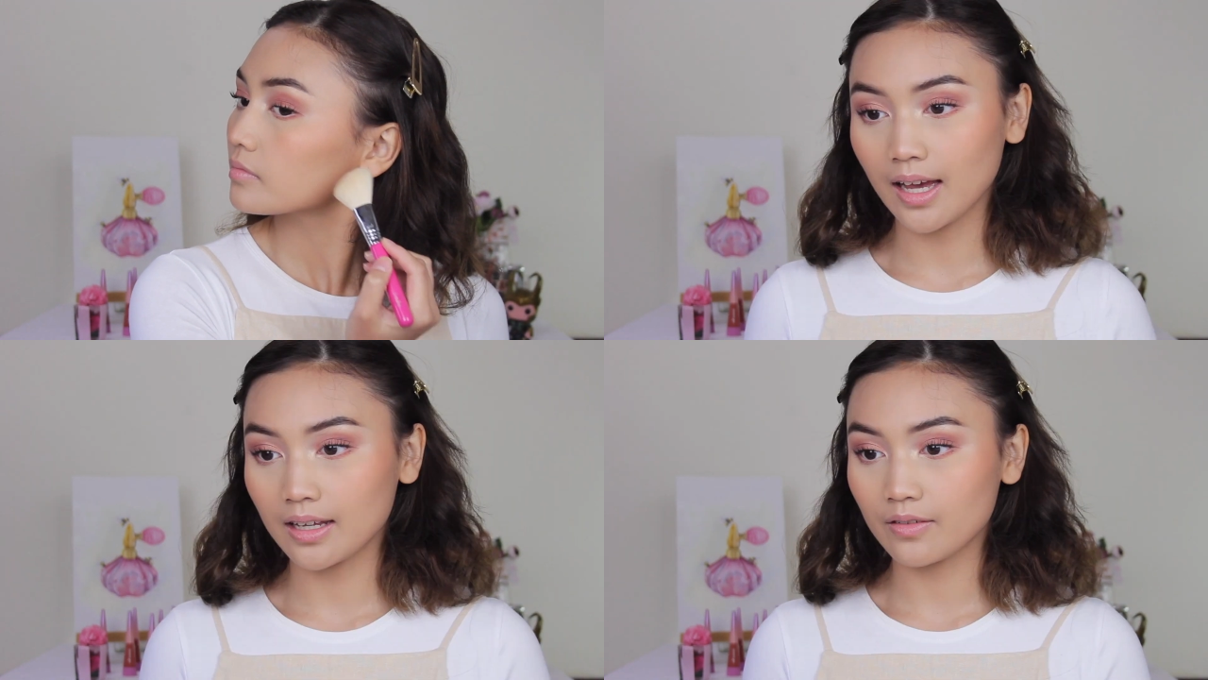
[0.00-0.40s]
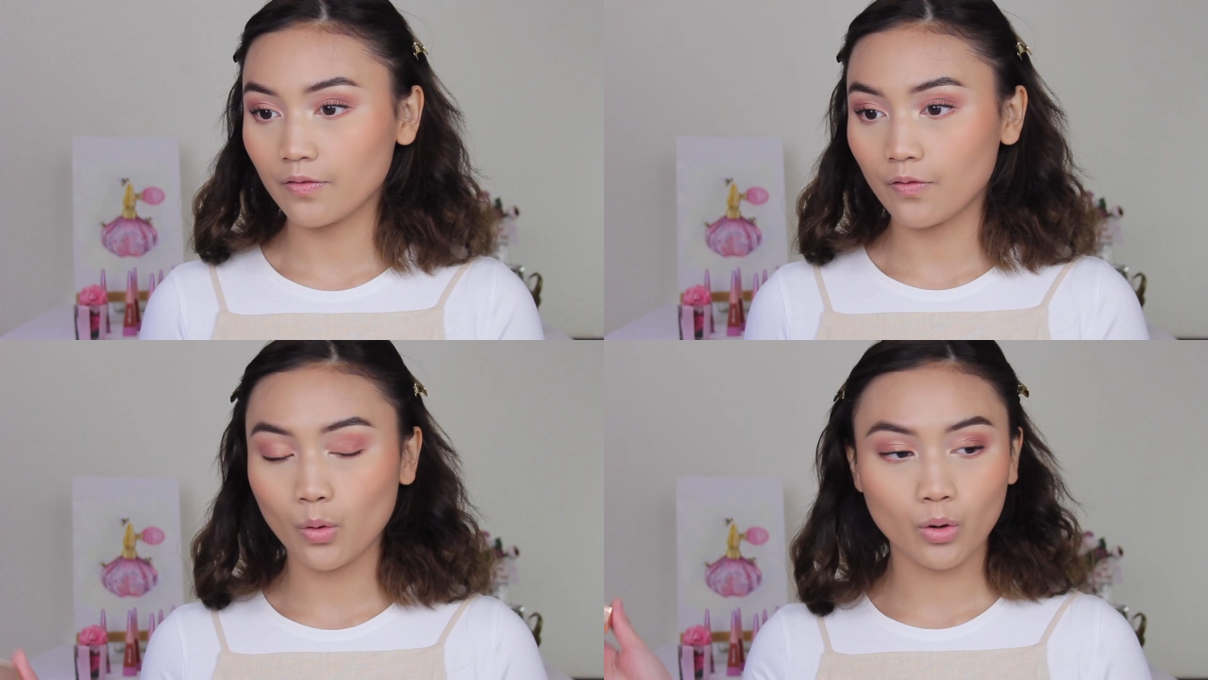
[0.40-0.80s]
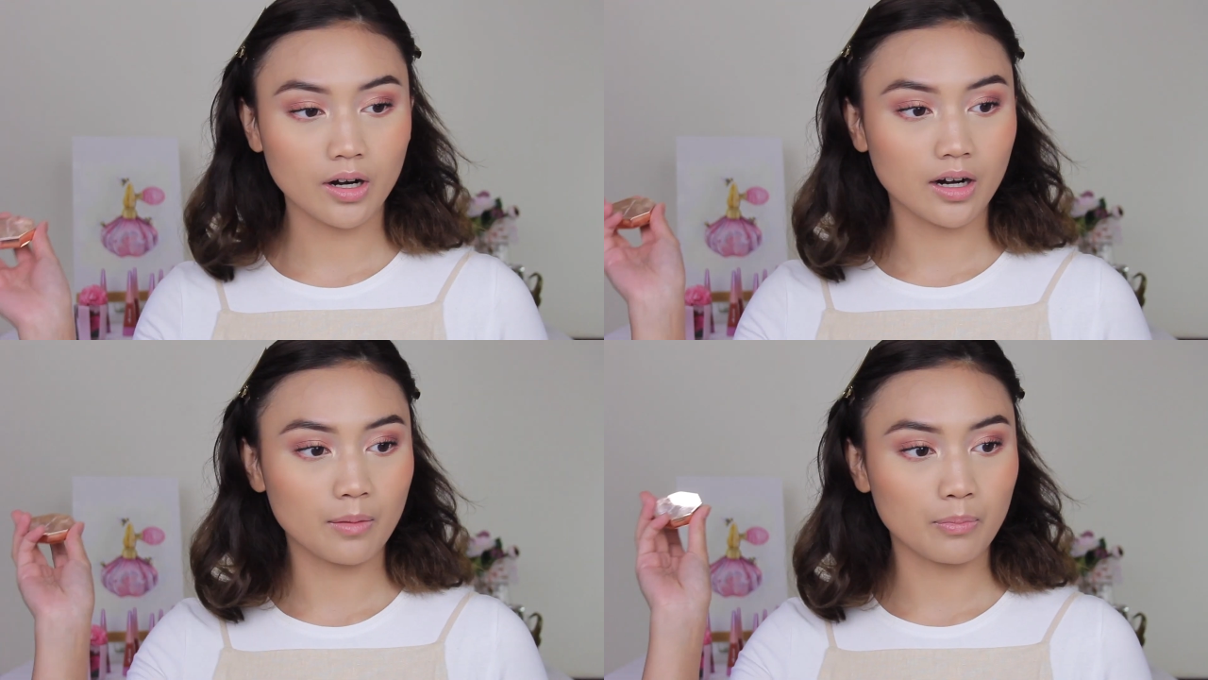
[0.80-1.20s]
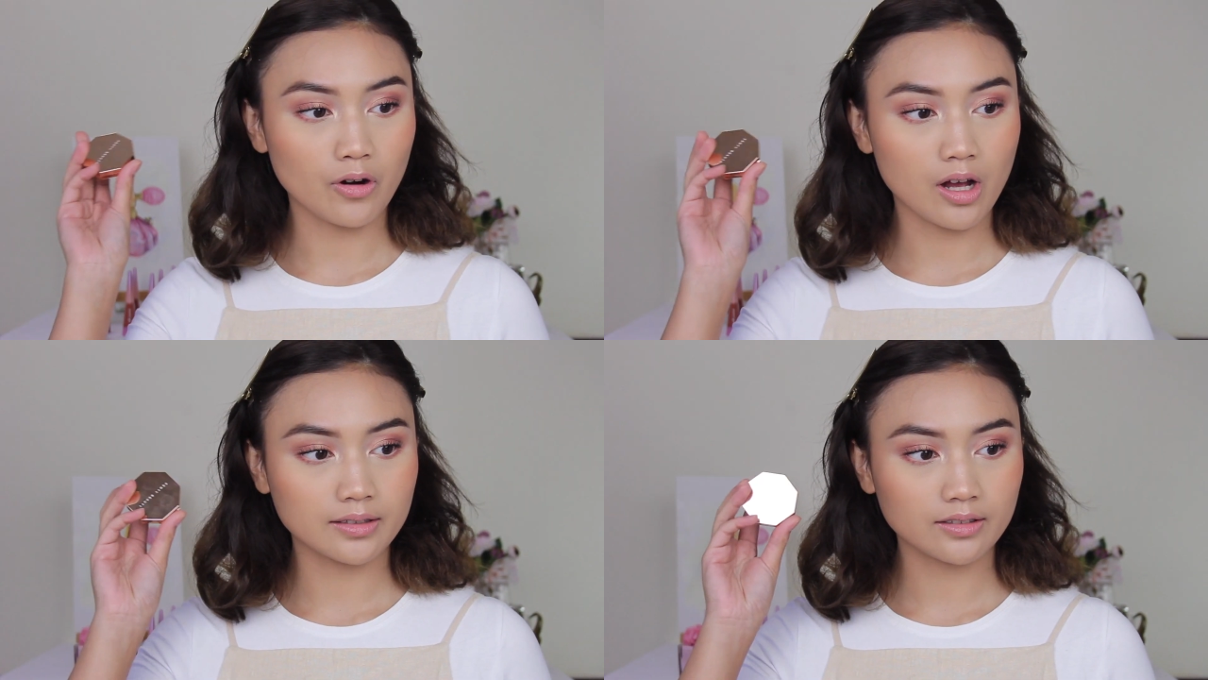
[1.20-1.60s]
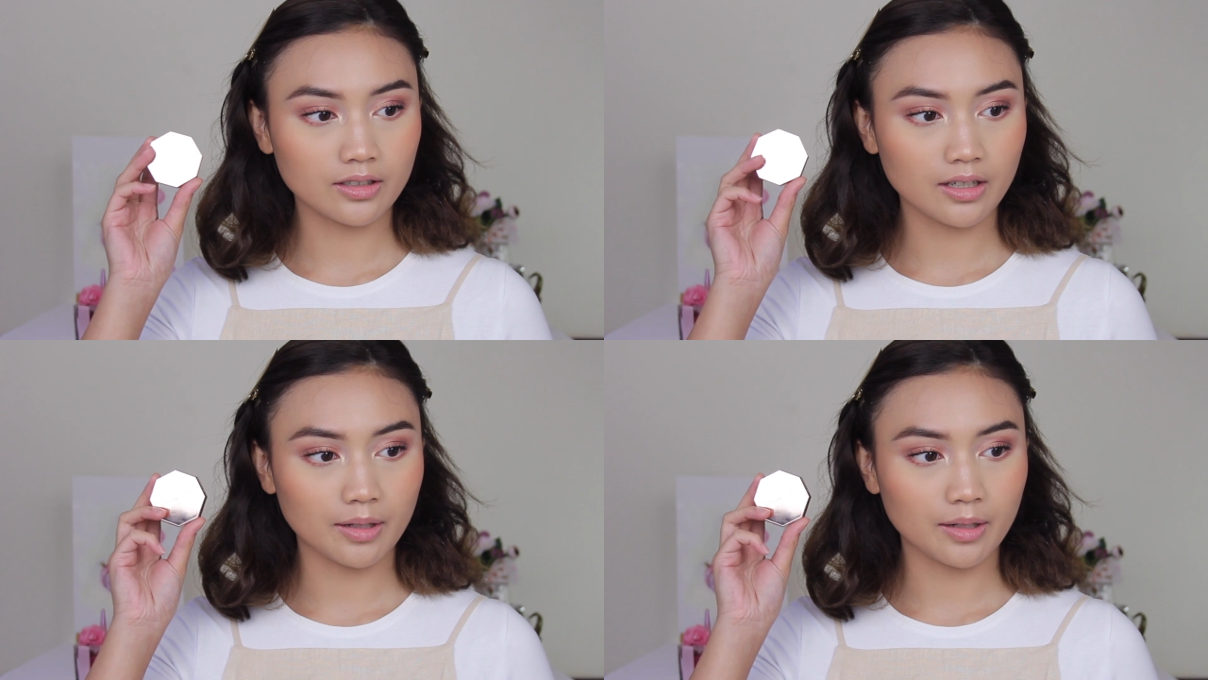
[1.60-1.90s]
And for bronzer,